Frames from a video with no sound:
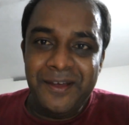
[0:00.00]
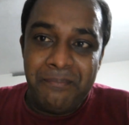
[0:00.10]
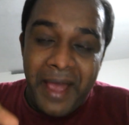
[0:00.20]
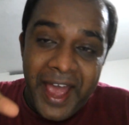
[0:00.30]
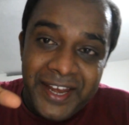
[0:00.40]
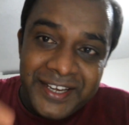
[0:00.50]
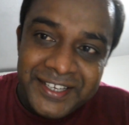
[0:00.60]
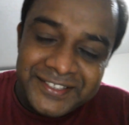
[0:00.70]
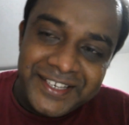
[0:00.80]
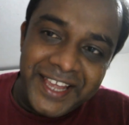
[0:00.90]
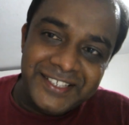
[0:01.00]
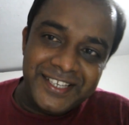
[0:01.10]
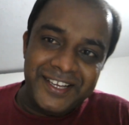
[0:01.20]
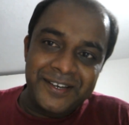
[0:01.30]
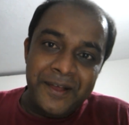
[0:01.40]
man and his
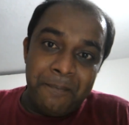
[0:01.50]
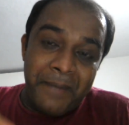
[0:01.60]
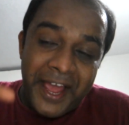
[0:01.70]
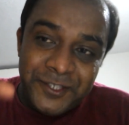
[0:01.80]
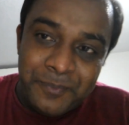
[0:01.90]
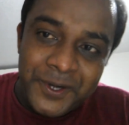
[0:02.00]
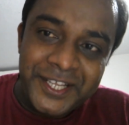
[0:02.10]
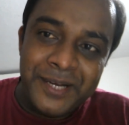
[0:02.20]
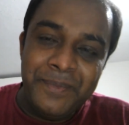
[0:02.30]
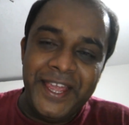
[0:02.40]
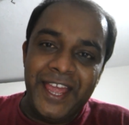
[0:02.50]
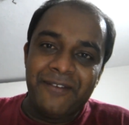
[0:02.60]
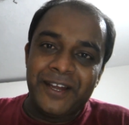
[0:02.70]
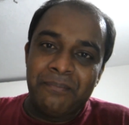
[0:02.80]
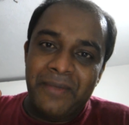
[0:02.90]
nature, man's political
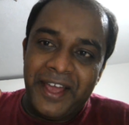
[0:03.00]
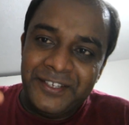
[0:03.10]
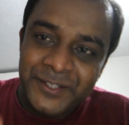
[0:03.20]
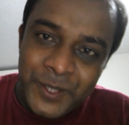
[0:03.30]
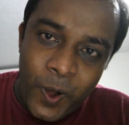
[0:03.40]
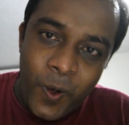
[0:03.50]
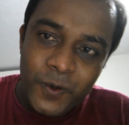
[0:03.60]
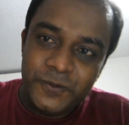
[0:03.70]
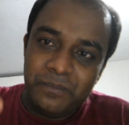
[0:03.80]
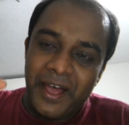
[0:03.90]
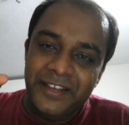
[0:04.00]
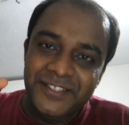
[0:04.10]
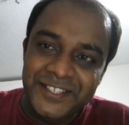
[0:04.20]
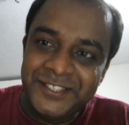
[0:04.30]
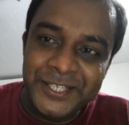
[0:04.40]
behavior, man's laws, man's
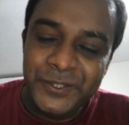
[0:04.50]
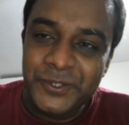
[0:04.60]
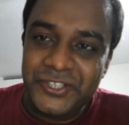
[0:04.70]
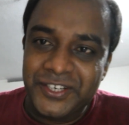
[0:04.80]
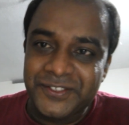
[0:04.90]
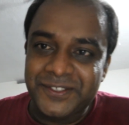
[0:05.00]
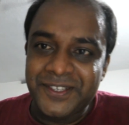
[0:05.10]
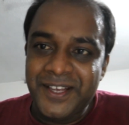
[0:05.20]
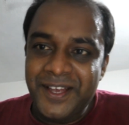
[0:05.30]
institutions